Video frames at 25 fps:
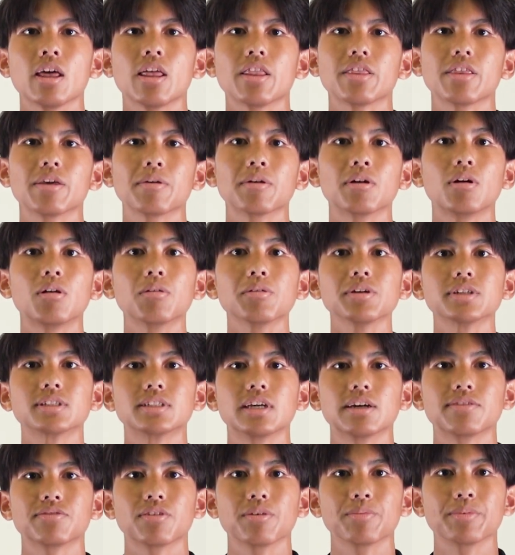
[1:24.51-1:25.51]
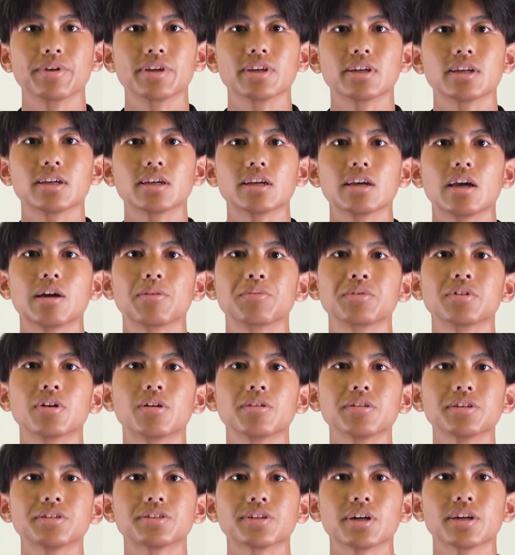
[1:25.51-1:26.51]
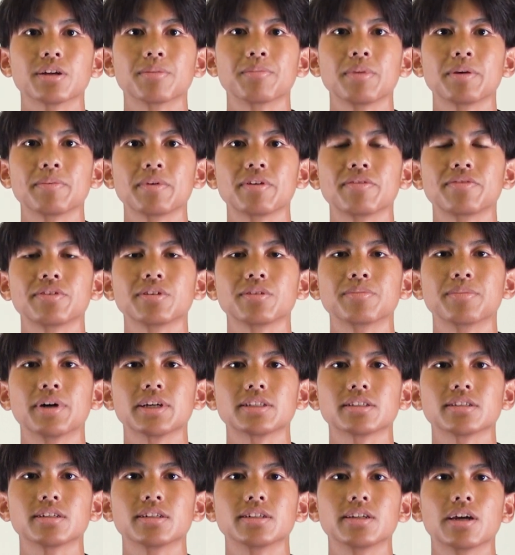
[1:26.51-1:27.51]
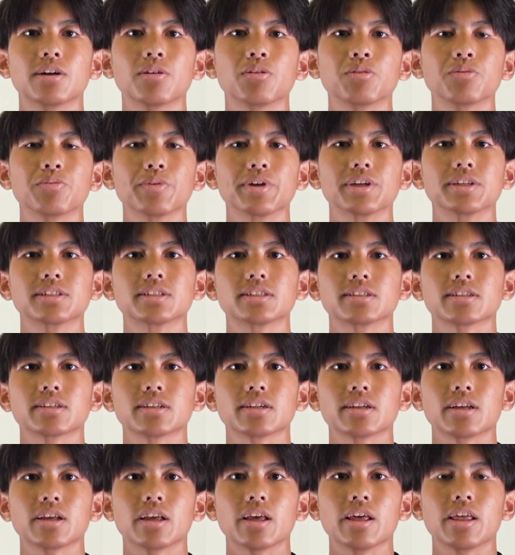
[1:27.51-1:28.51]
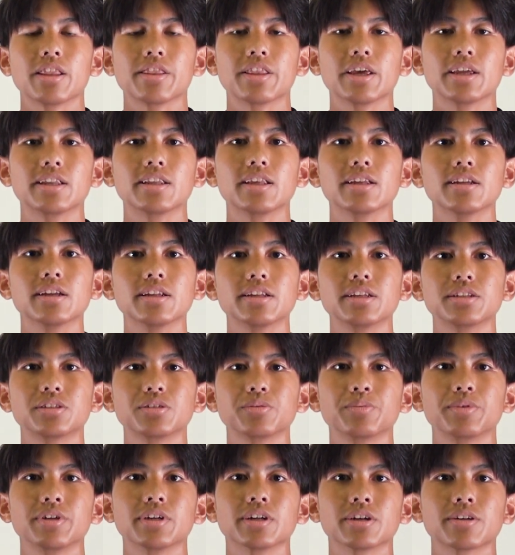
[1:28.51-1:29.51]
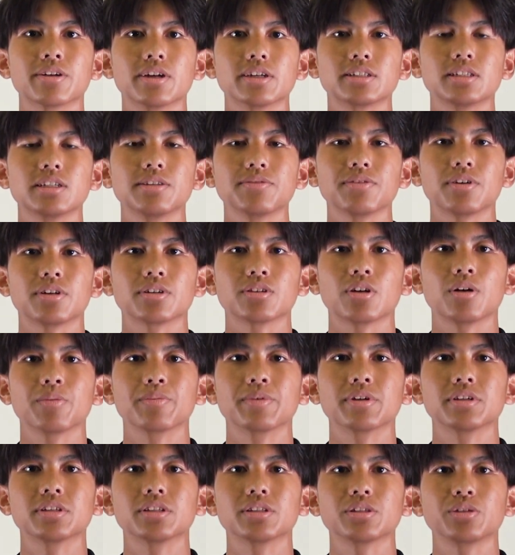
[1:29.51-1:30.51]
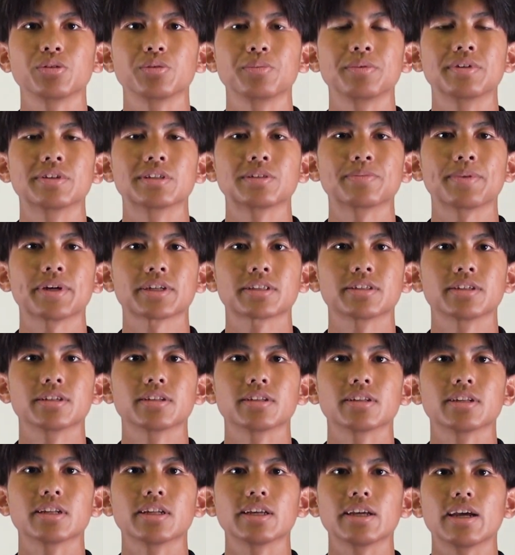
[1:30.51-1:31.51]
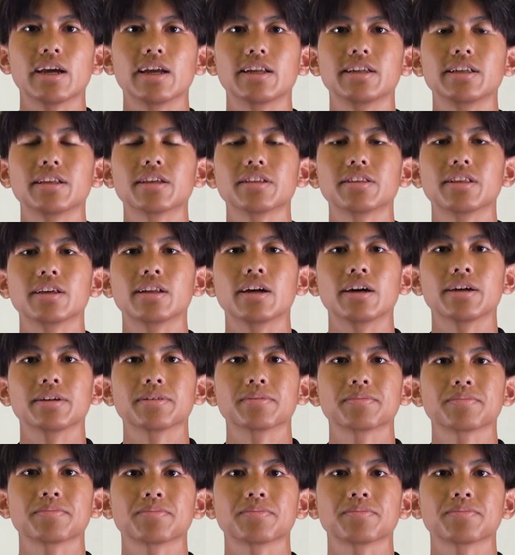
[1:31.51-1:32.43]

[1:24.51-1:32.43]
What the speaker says: They were always there for me and would always try to make me feel better in their own ways. They didn't need to be aggressive or dominant to be respected, and neither did I.